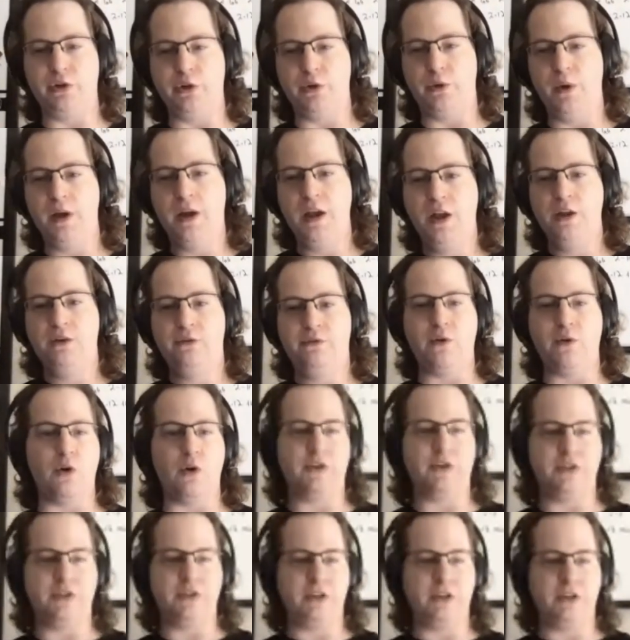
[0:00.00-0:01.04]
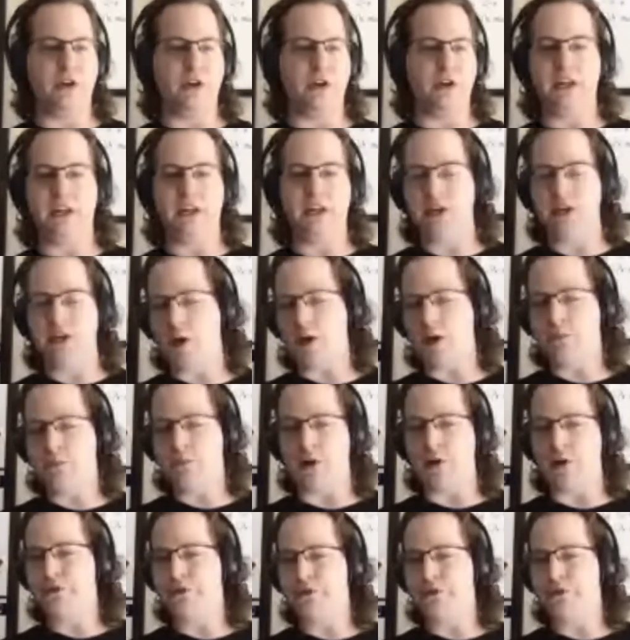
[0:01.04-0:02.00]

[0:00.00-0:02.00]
to folks in the DoD in the US, but